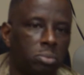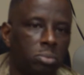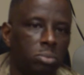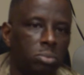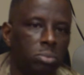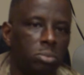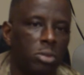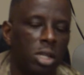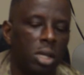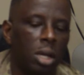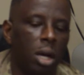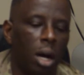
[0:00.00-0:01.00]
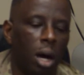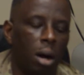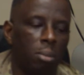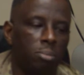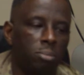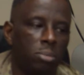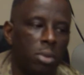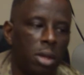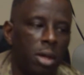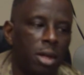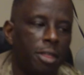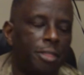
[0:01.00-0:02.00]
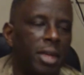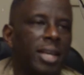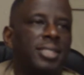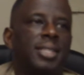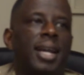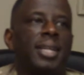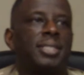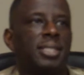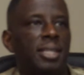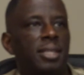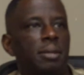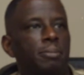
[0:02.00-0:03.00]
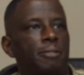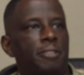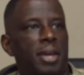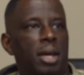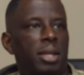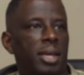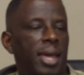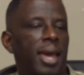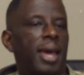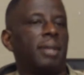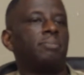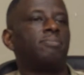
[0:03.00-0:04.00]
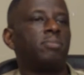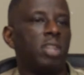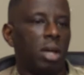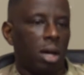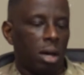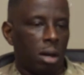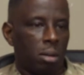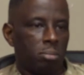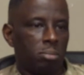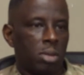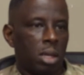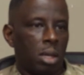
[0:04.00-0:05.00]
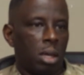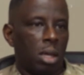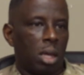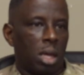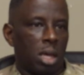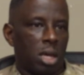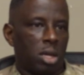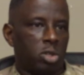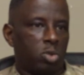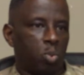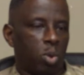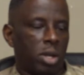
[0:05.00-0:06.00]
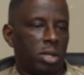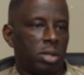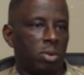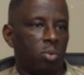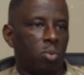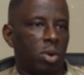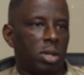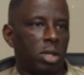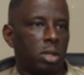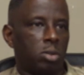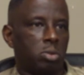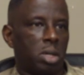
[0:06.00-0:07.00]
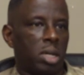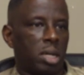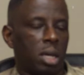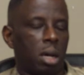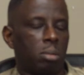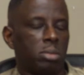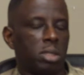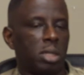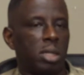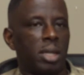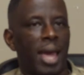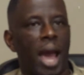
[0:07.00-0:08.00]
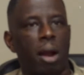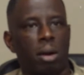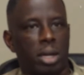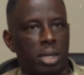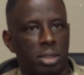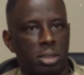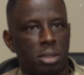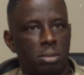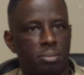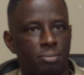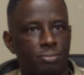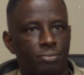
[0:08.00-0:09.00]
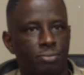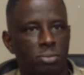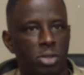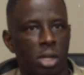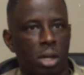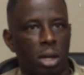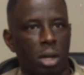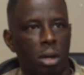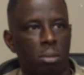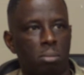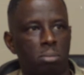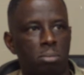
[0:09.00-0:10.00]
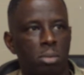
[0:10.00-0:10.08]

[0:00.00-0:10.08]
Okay. Um, things that I see them failing at um, is when, when a lieutenant comes in arrogant. Um,